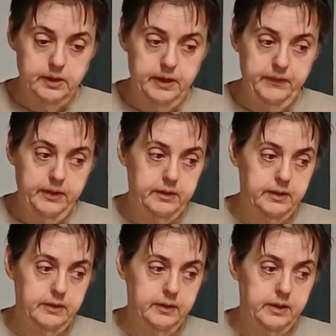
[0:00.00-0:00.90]
I think
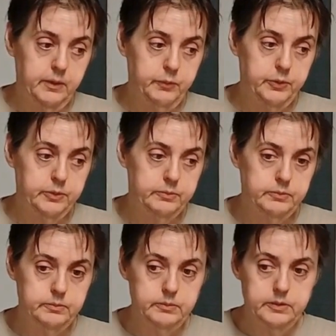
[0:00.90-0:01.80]
in the Comfort,
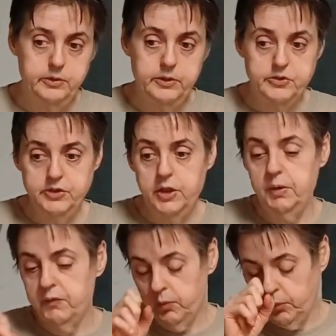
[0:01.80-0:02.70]
there's two
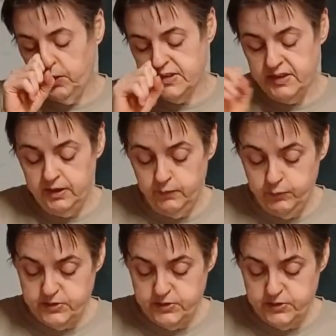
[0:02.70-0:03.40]
different ones in Comfort